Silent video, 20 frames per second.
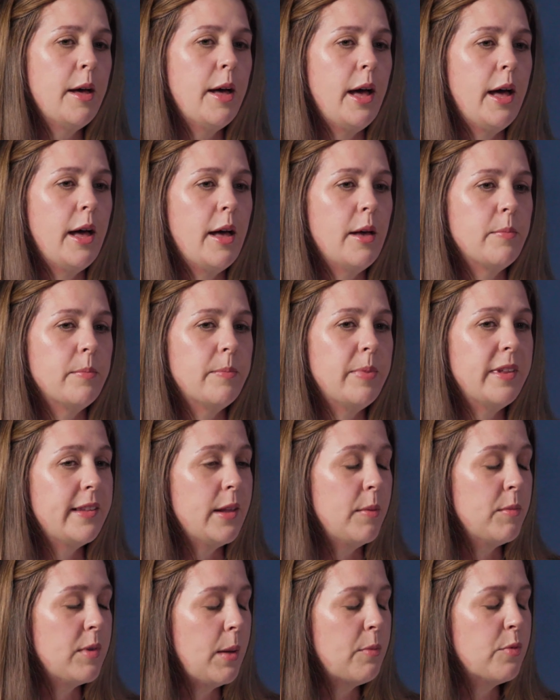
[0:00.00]
But
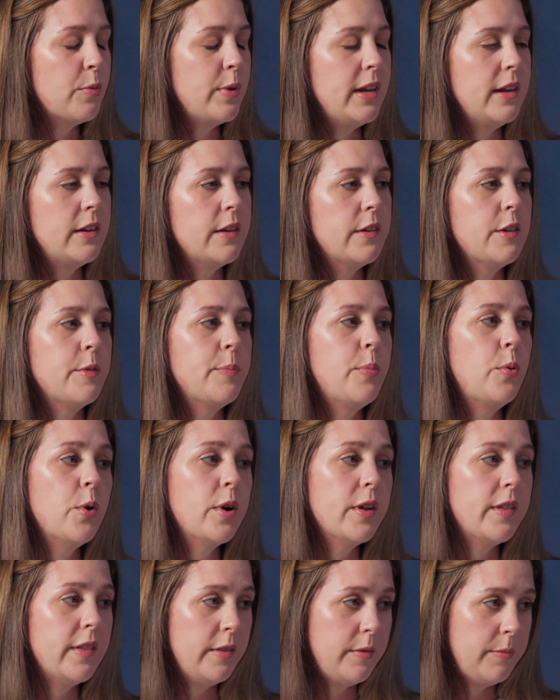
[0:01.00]
sometimes we need to
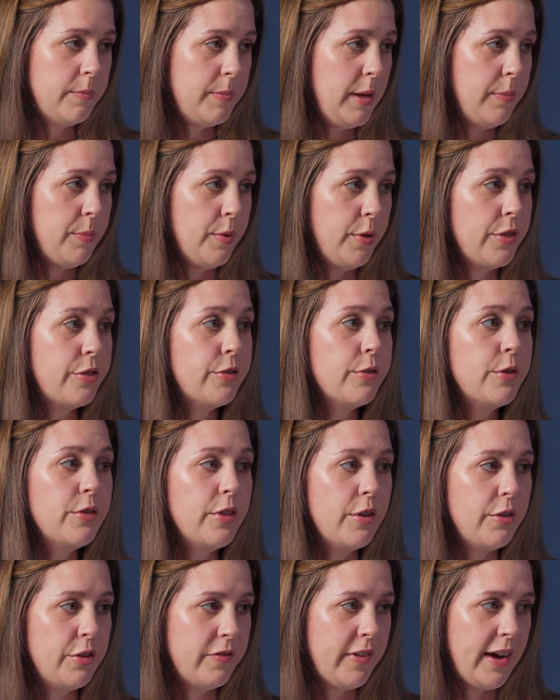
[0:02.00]
support people through
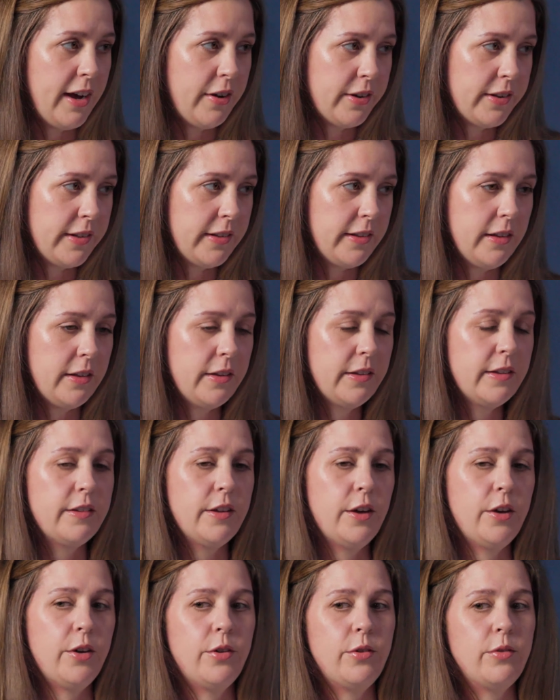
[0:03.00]
those viruses.
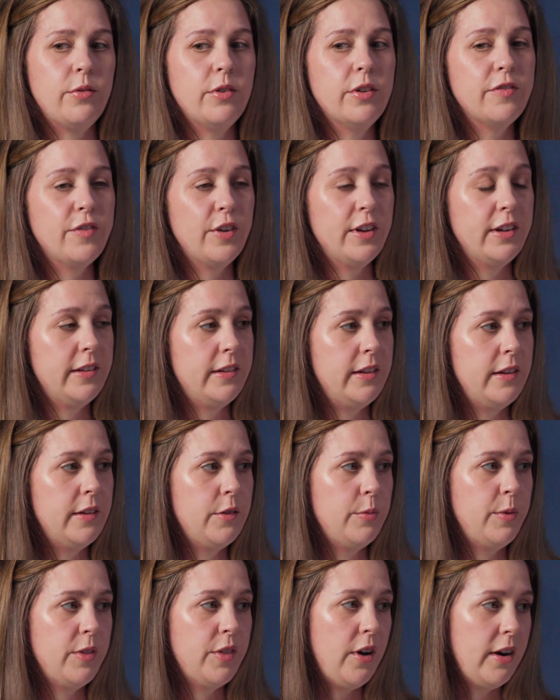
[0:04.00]
So, for
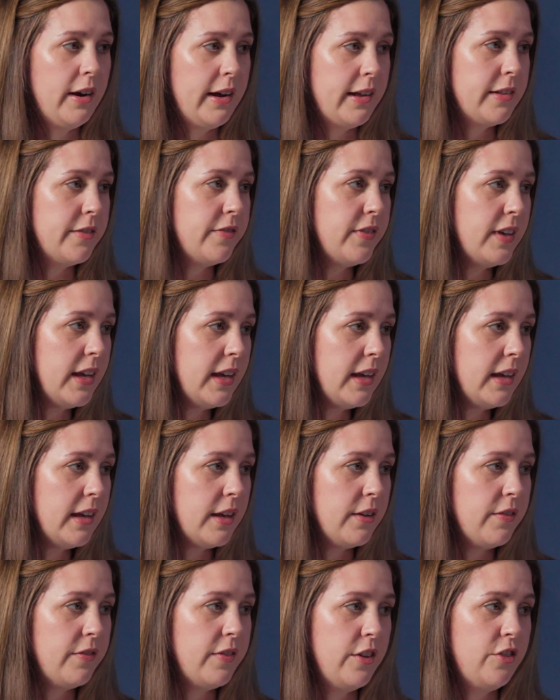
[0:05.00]
instance, with
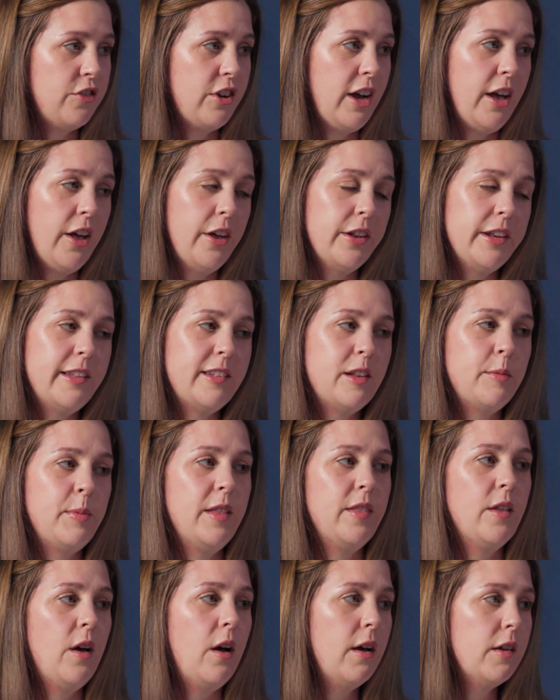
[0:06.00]
RSV, if a child needs to be
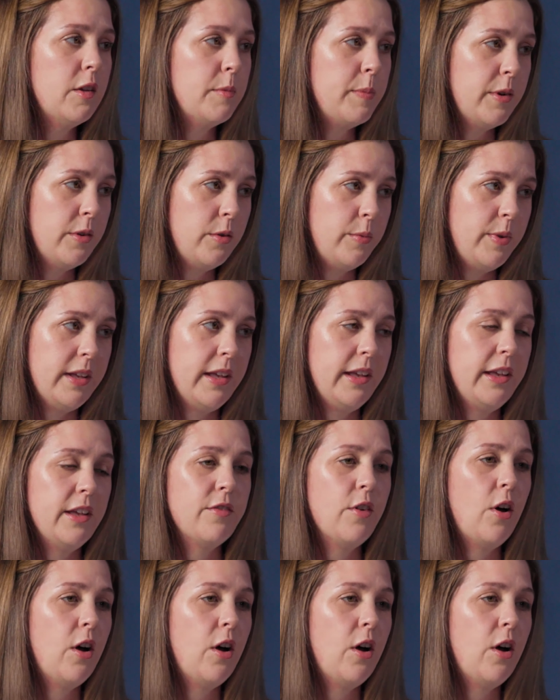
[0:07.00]
in the hospital, we can give